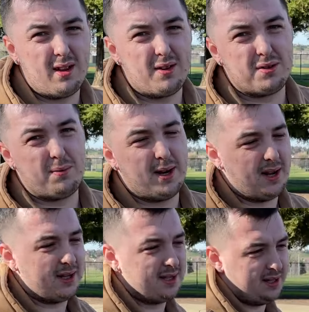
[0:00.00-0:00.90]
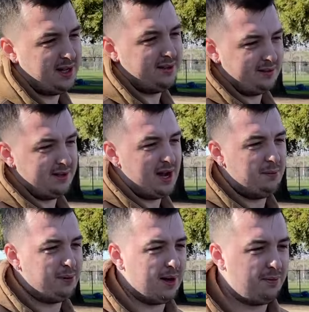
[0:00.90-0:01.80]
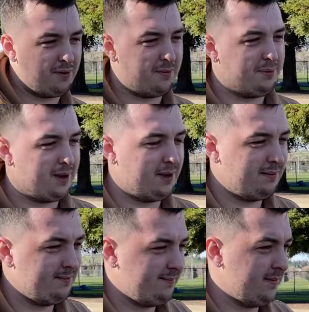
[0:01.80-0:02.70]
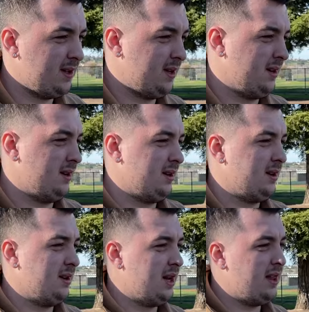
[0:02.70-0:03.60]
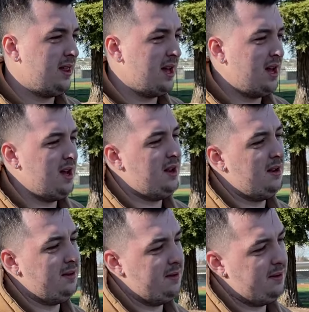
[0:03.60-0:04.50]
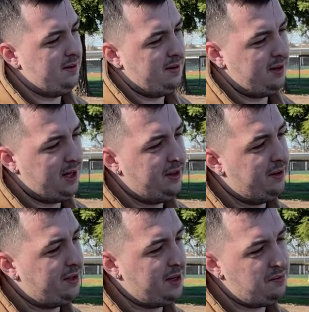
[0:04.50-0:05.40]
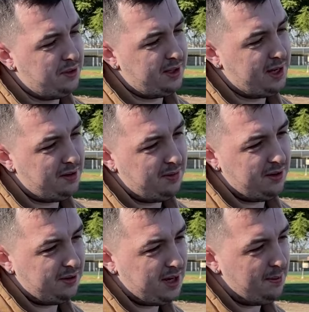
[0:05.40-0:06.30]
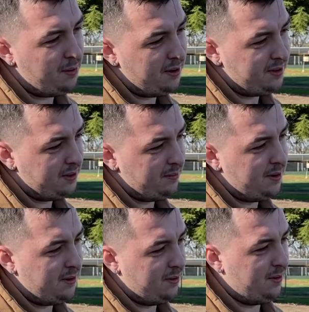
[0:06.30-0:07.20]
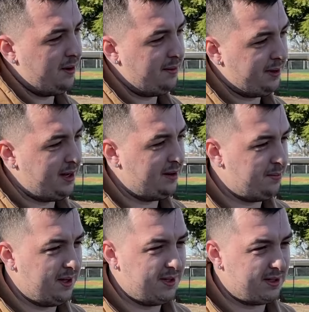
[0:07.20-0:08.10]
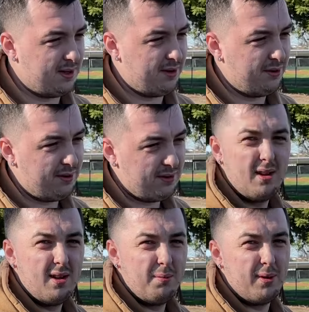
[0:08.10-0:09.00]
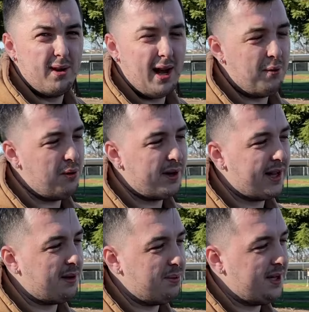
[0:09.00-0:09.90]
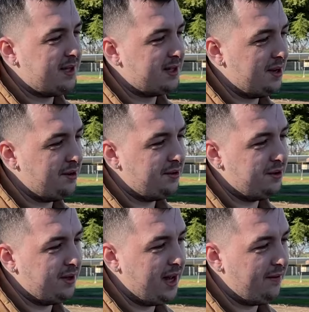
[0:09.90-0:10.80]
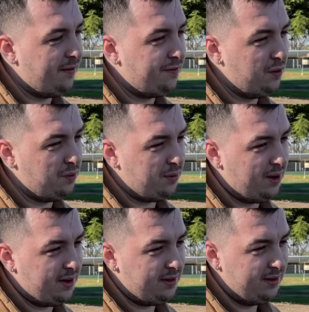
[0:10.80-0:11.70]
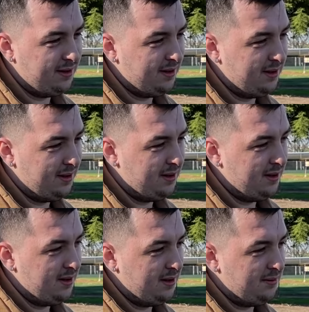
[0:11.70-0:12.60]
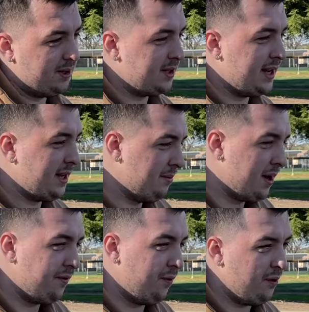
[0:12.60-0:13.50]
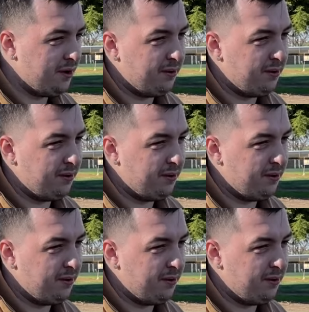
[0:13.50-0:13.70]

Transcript: those are my next, and then downpipe, front pipe. For sure. And then either someone's selling me their Type R turbo, or I'm getting a P600. But I won't get the P600 until they have a fuel mod because I can make 400